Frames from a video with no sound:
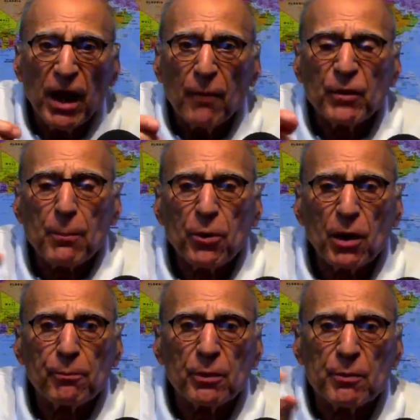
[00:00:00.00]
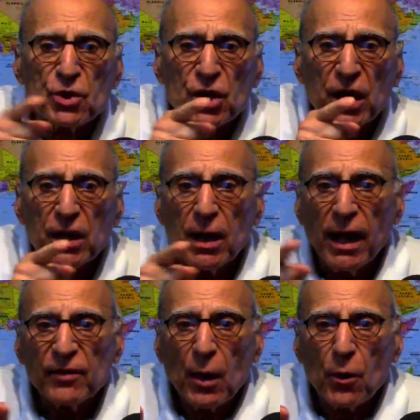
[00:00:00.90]
they put it in a machine
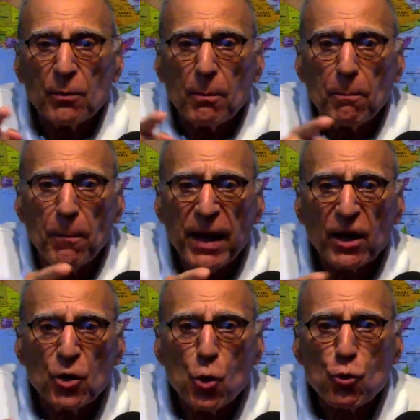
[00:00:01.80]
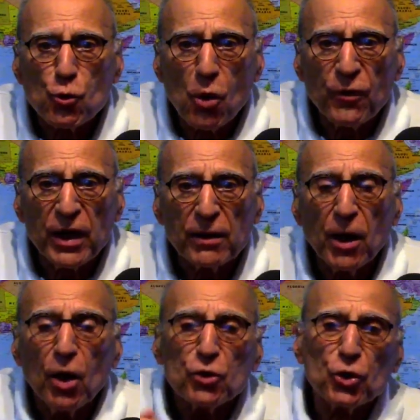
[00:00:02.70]
that would make a new groove in it,
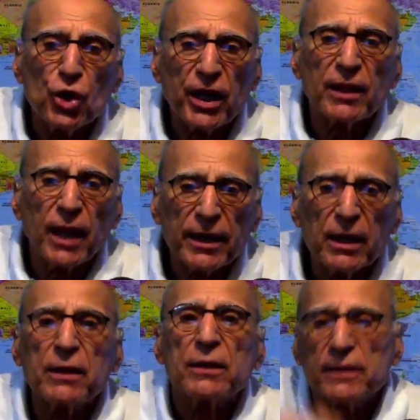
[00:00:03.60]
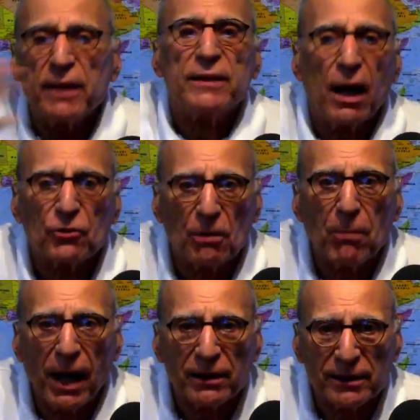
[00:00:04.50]
so you get like another 10,000
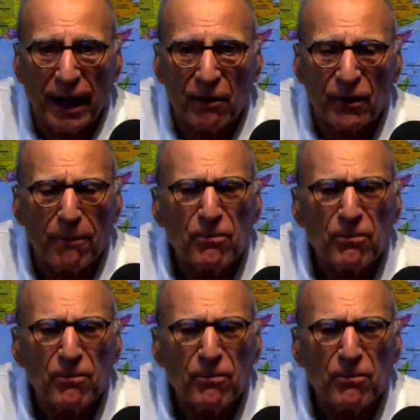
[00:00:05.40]
miles out of it.